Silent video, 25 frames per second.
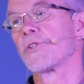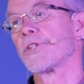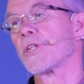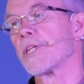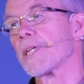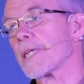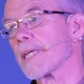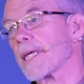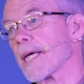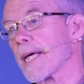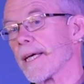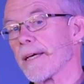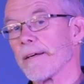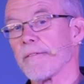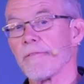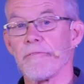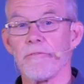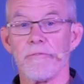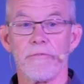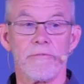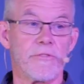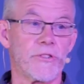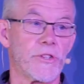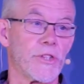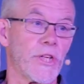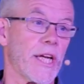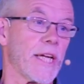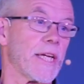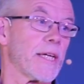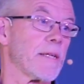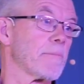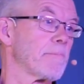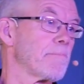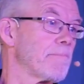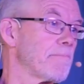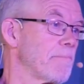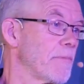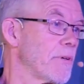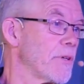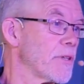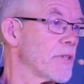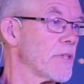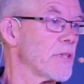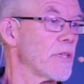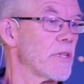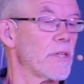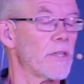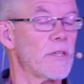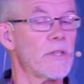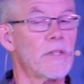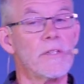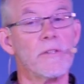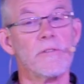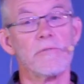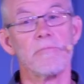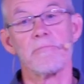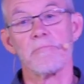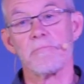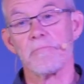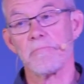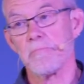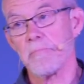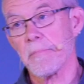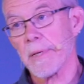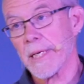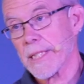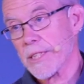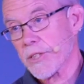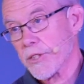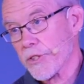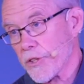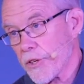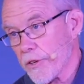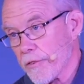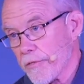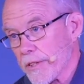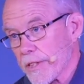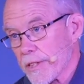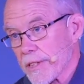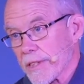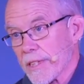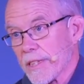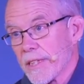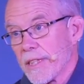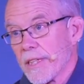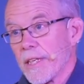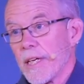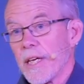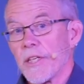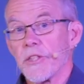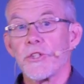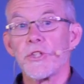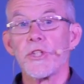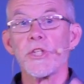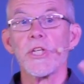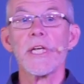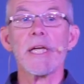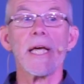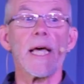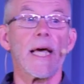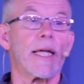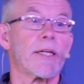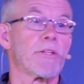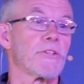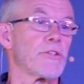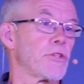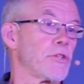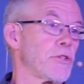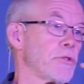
She gave Jacob her maidservant, and she had